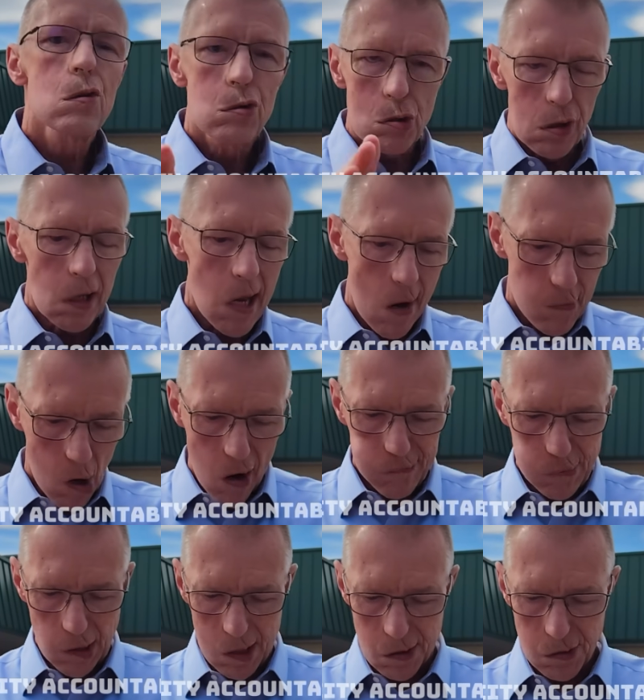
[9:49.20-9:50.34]
Turn the camera off,
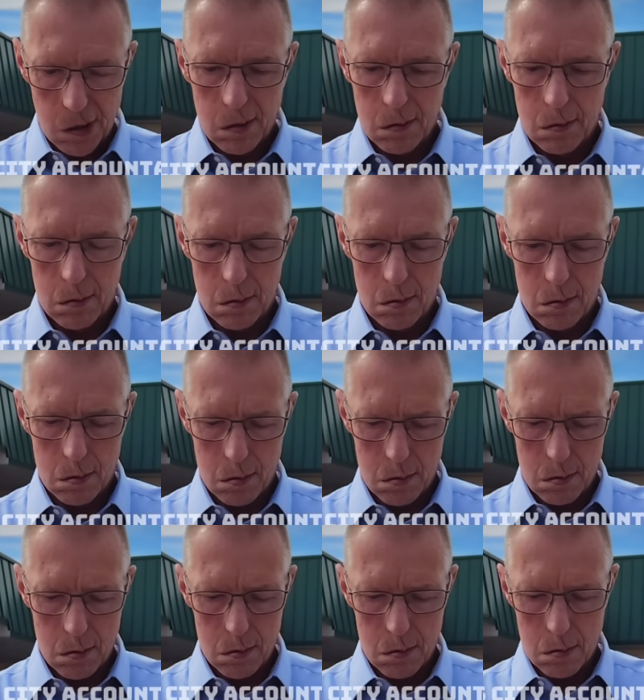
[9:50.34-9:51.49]

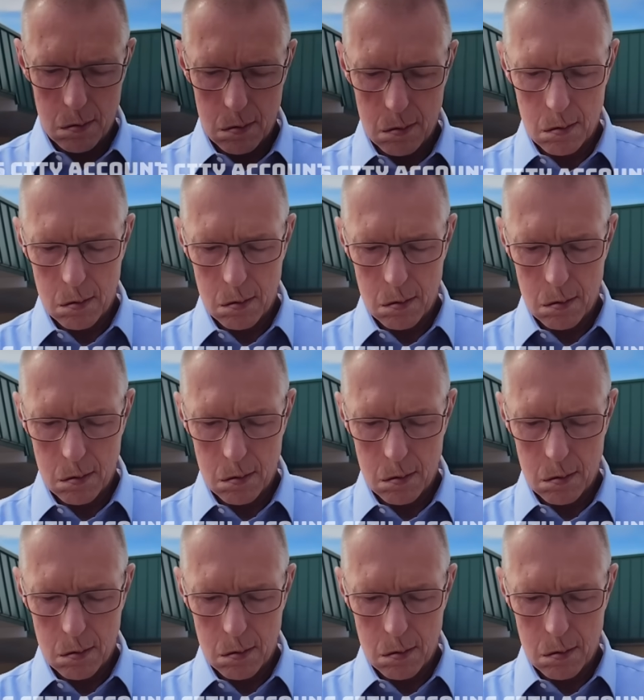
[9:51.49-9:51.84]
please.